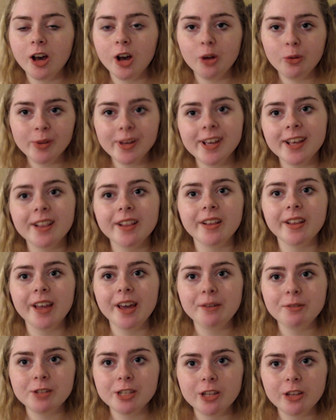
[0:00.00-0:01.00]
a week in the
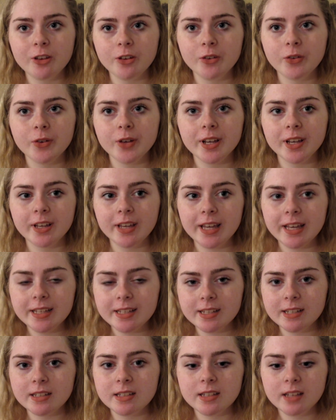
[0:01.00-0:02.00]
life, so you
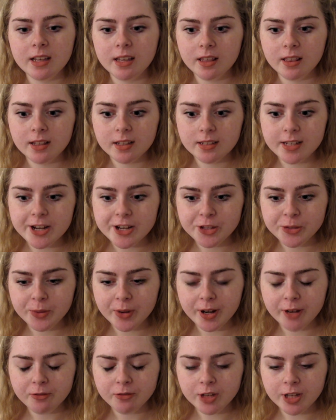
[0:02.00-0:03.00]
get to see the days
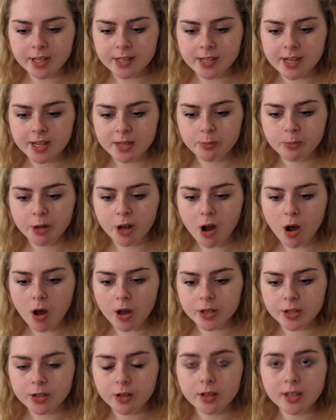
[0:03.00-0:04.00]
where I have good days but
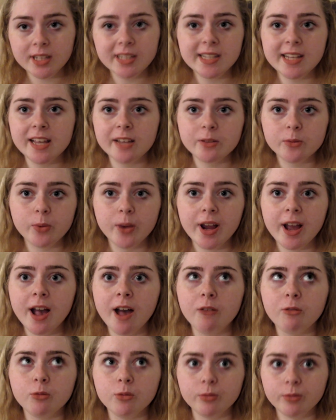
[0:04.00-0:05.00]
also the days where I
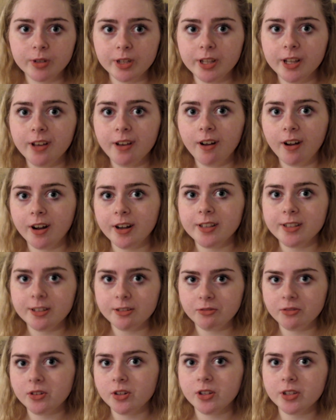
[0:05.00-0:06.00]
have really hard
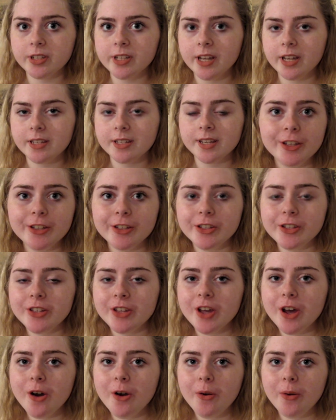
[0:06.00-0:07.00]
difficult days.
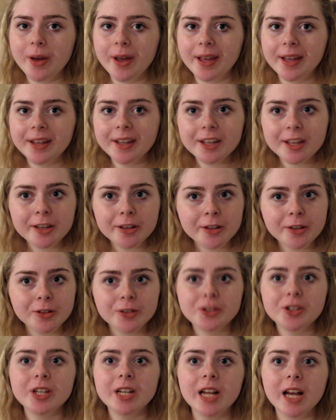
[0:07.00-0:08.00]
So in
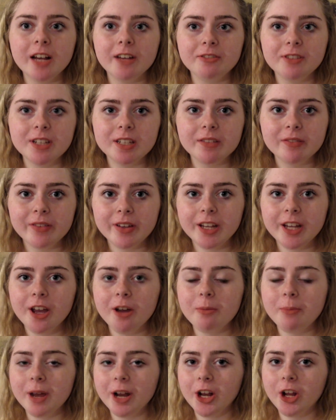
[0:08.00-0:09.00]
conclusion of this
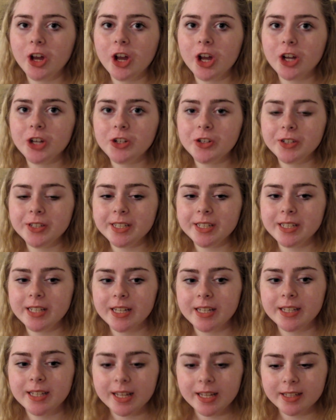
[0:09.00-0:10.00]
video, mitochondrial
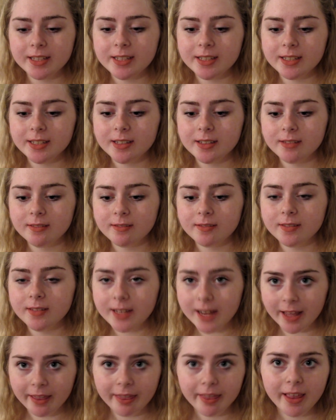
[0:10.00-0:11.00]
disease is
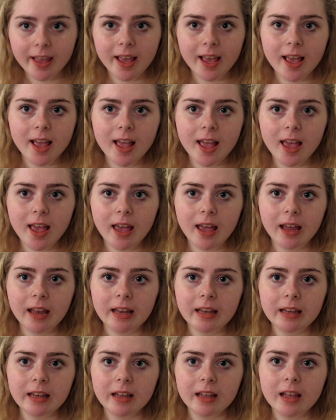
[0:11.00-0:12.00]
deadly
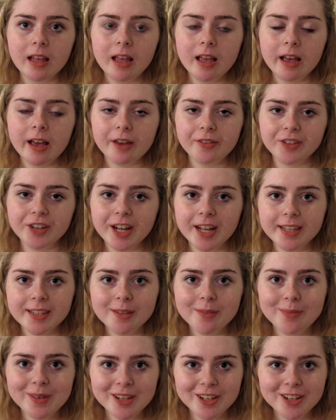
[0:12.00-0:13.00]
and I forgot
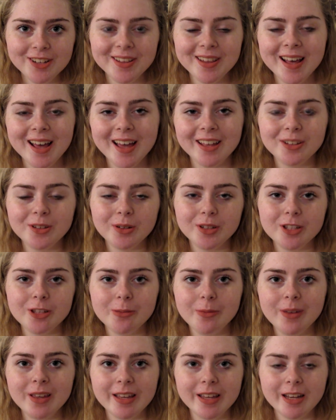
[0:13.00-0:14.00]
to mention that towards
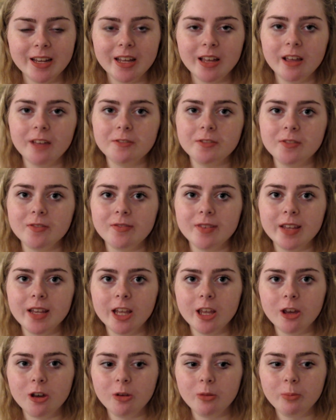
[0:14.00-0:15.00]
the beginning of the
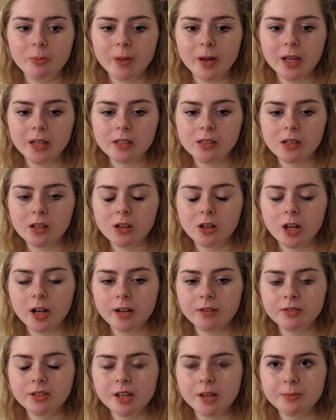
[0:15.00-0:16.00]
video but a
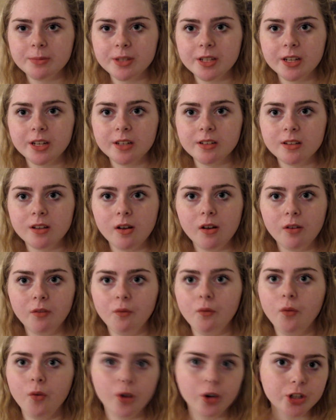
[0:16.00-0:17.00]
lot of times it is
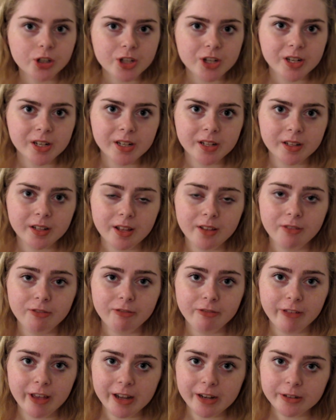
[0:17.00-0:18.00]
unfortunately
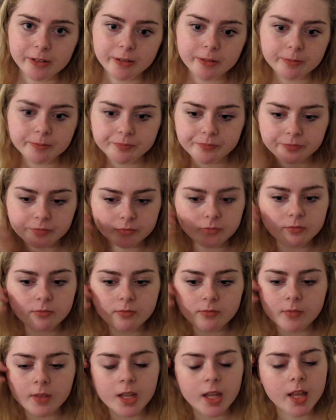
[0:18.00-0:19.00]
fatal
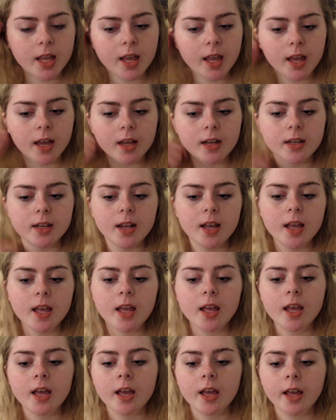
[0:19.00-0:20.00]
and
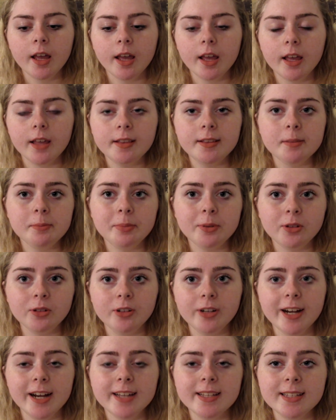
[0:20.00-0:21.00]
it's a
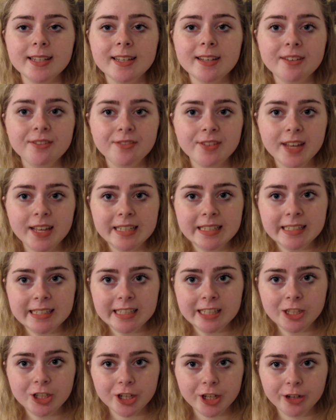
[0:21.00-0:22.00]
progressive and
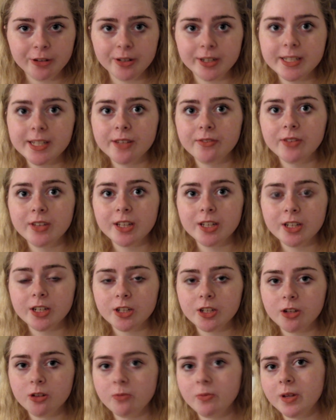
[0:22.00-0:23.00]
degenerative
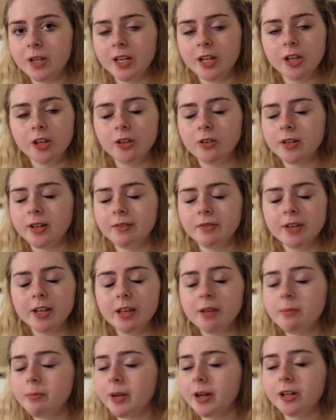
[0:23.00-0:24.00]
condition, meaning you never
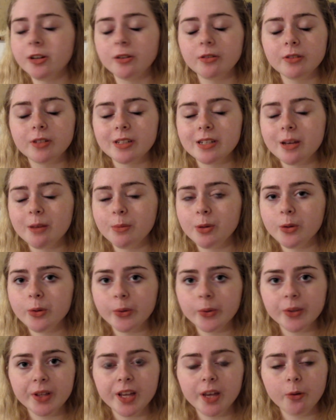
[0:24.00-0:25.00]
get better over time, you
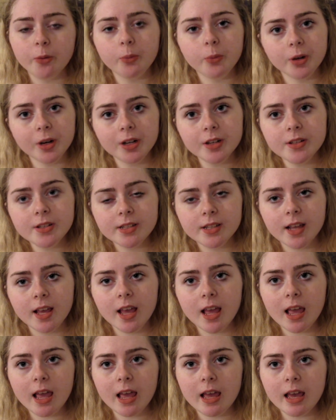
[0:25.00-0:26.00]
only get worse.
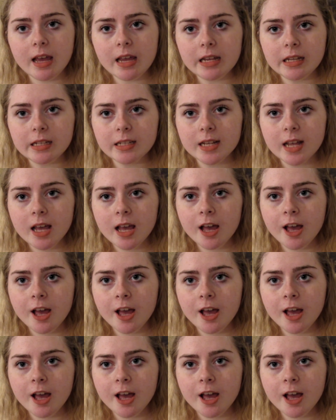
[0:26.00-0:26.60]
And